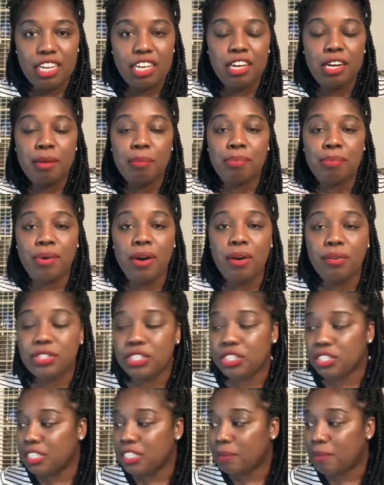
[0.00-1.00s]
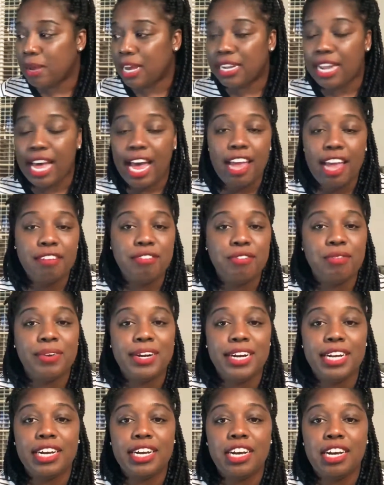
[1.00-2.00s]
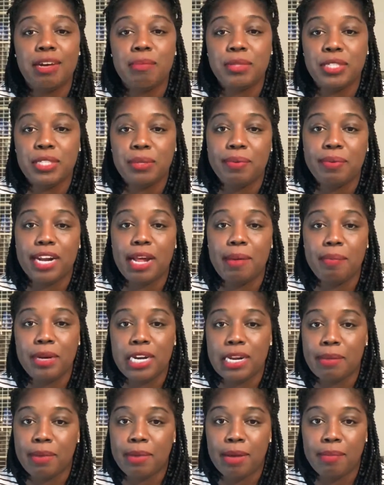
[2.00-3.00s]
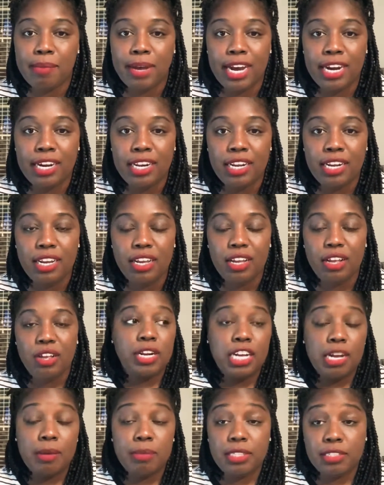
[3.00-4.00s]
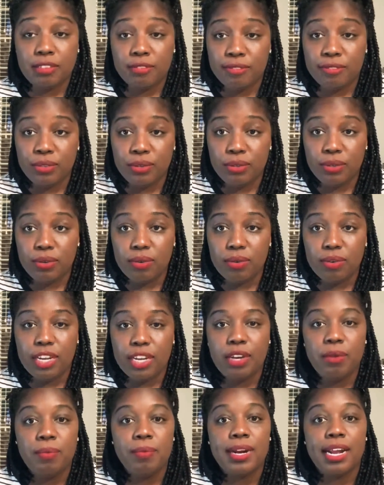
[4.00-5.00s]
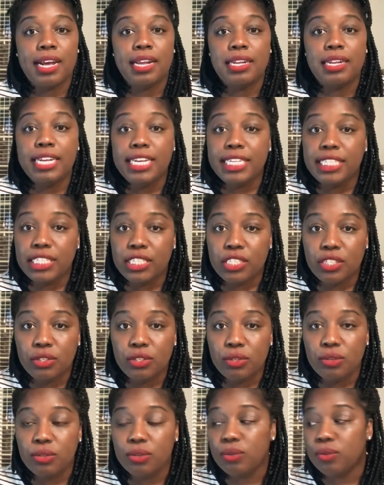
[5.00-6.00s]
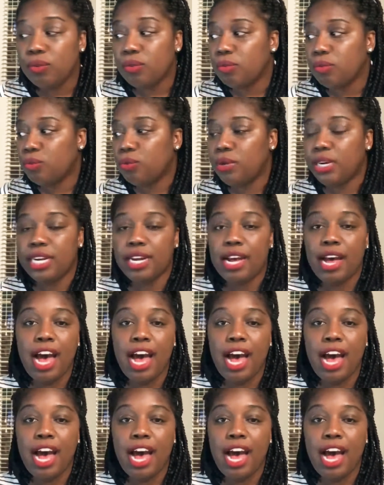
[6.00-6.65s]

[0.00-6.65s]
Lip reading: approach to my life when it comes to what I put in my body, when it comes to food and what I listen to, what